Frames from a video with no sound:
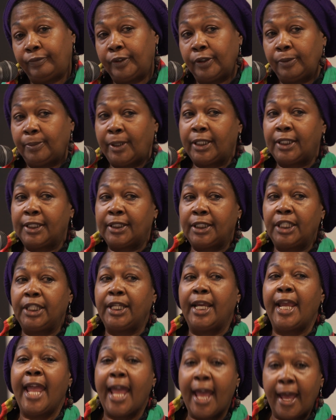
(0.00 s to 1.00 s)
Nobody's saying you
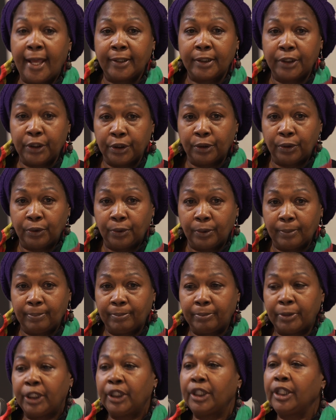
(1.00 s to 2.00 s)
had to,
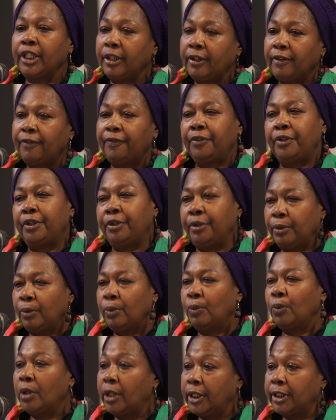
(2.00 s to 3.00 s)
but if you
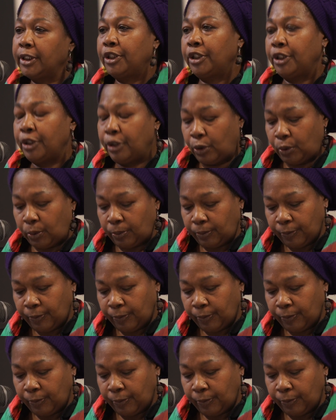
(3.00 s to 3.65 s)
want to.